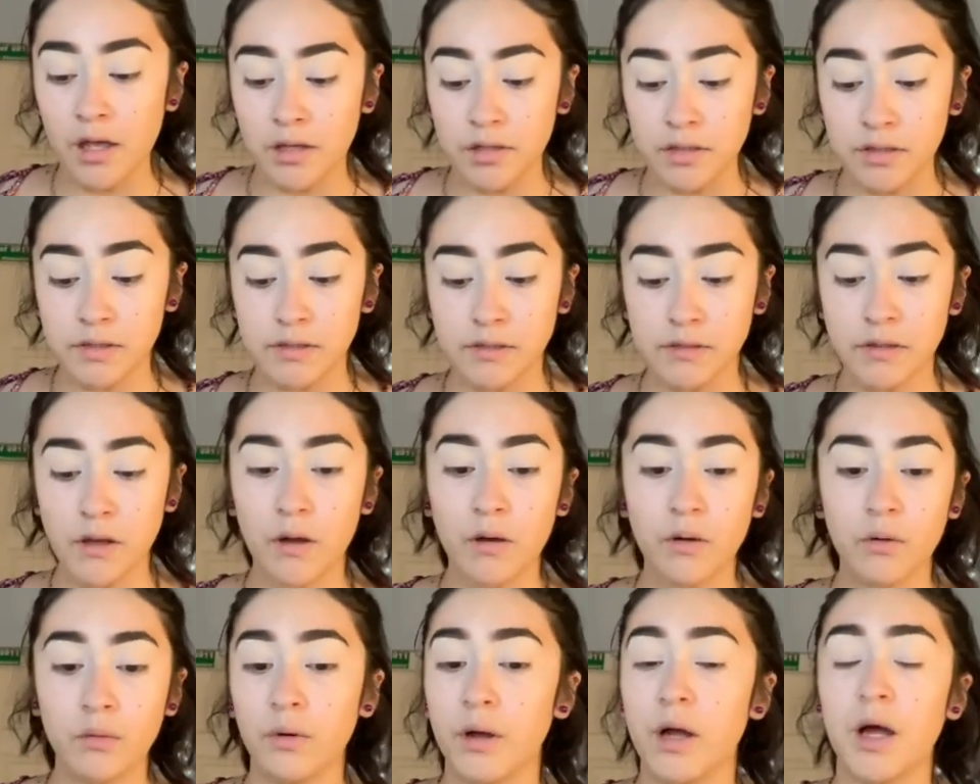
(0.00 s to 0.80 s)

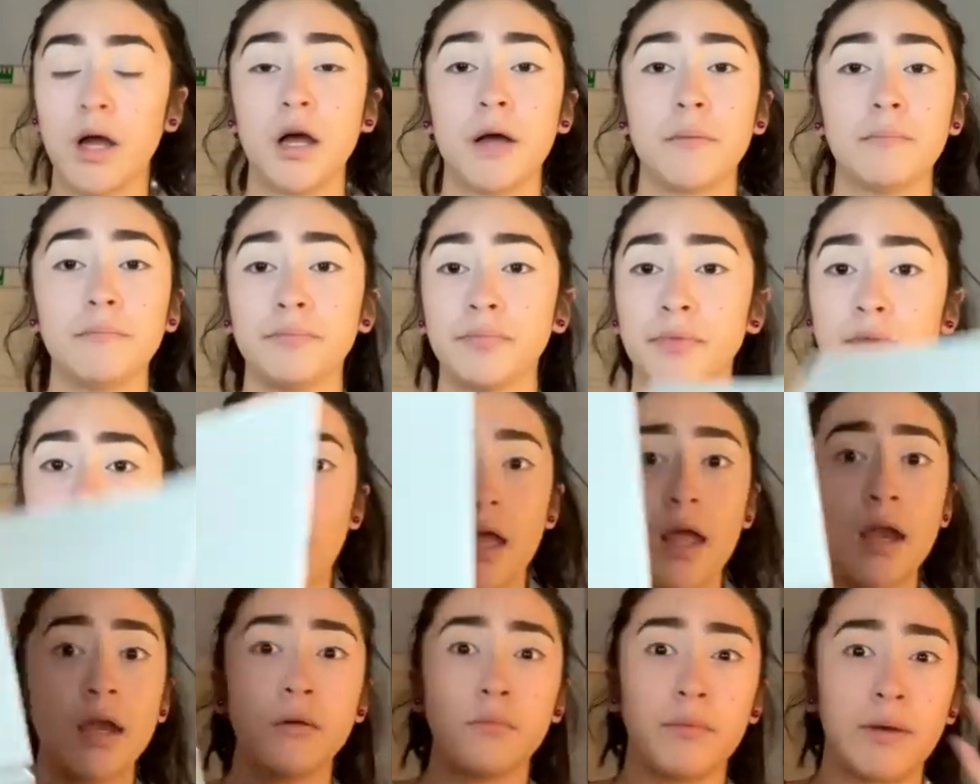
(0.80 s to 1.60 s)
So
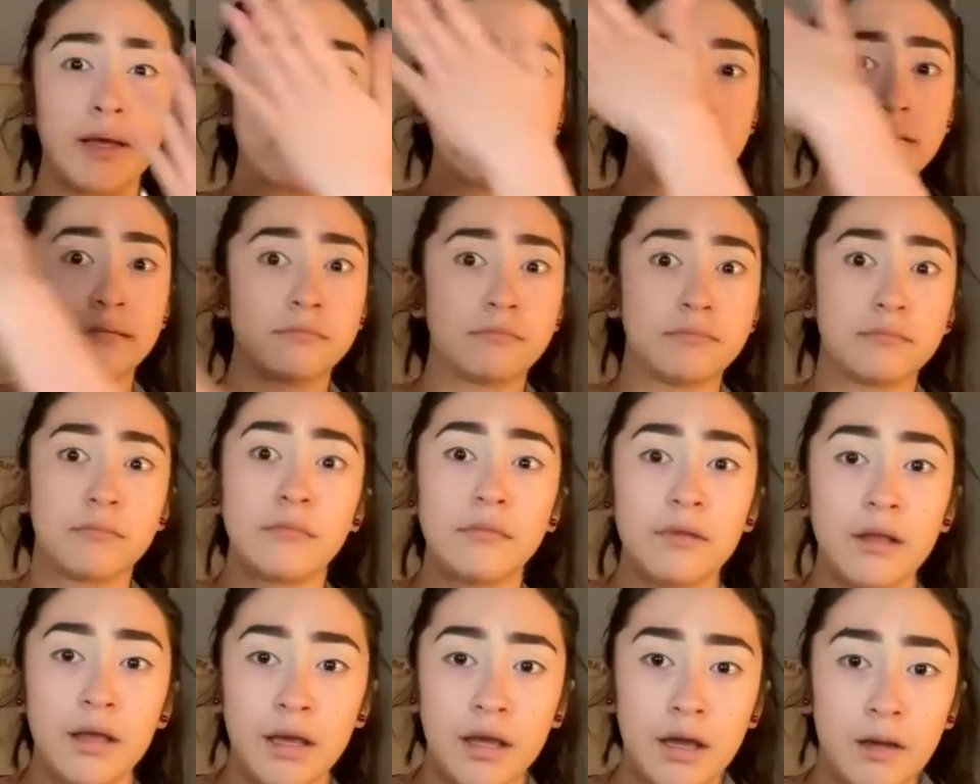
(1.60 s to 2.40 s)
anyways,
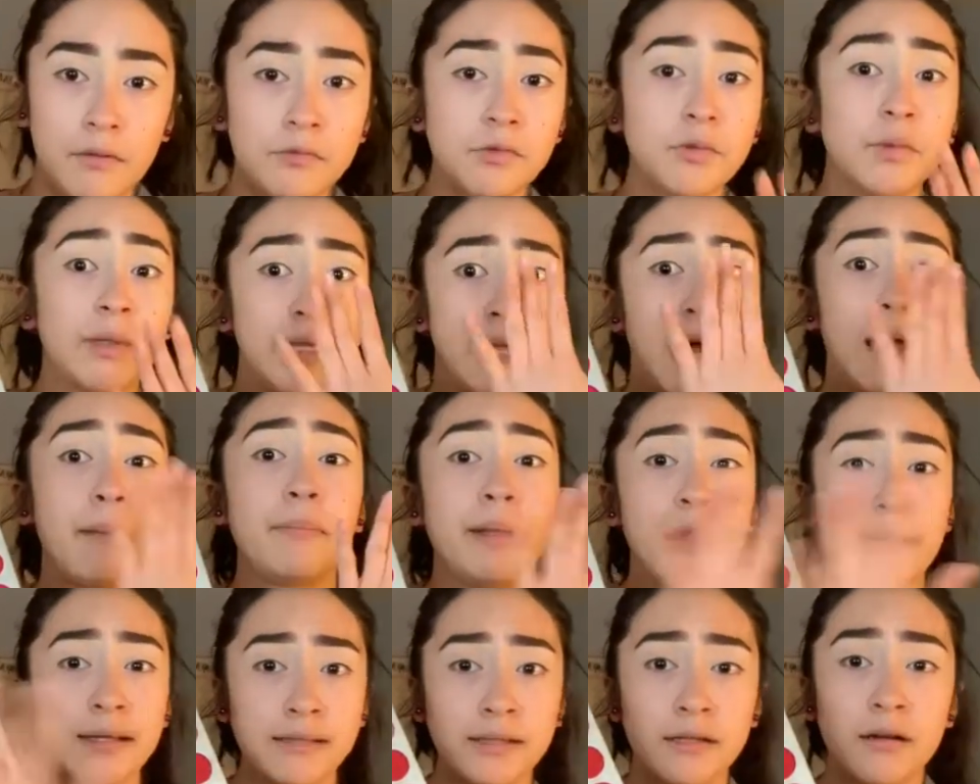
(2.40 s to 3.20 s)
it comes with that
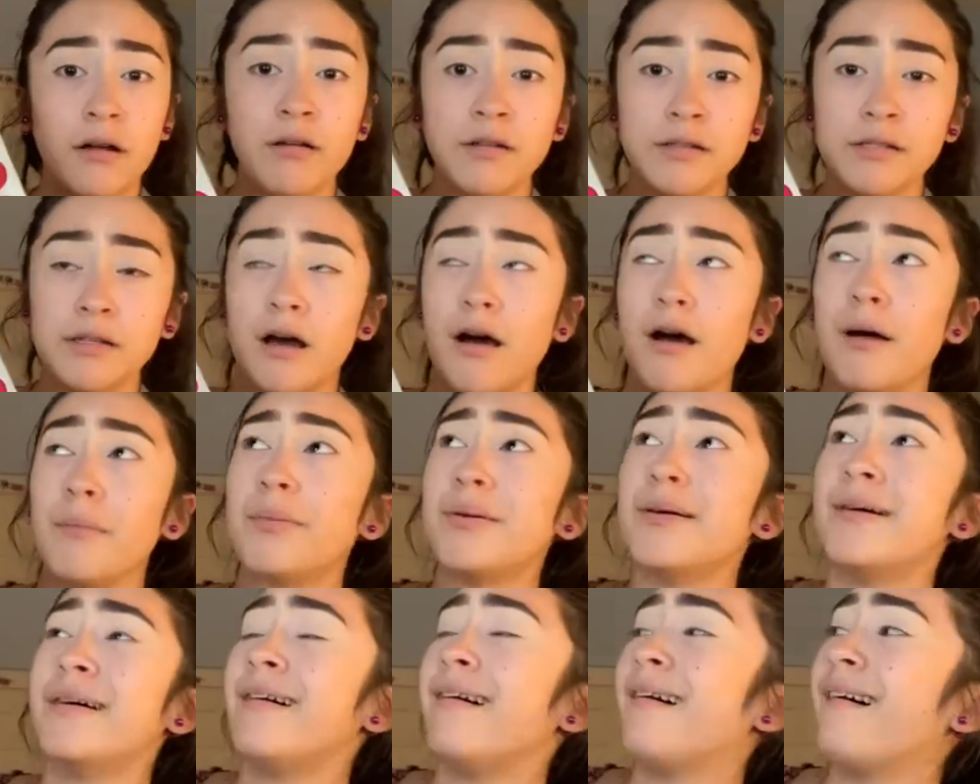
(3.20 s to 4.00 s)
plastic on top,
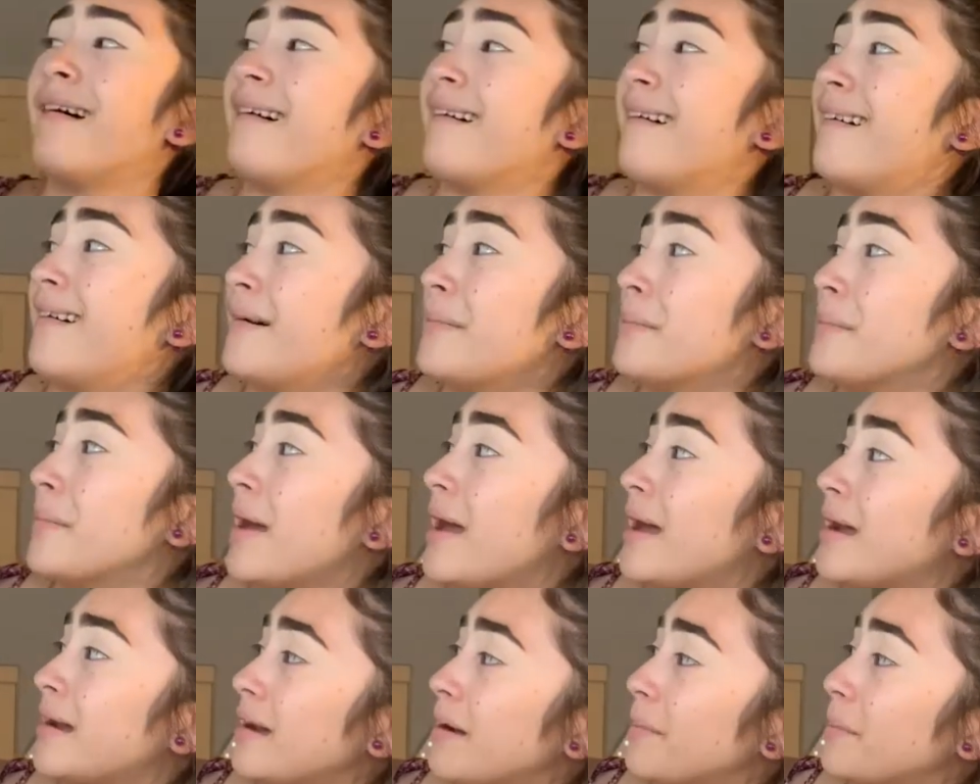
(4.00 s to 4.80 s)

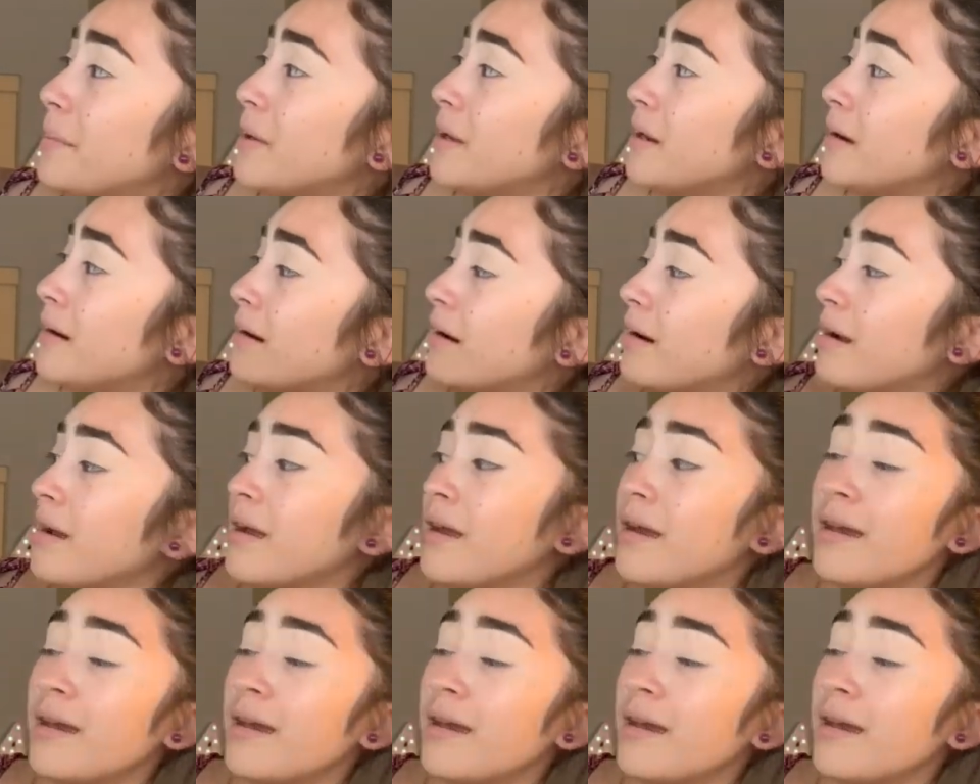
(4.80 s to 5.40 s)
and up here it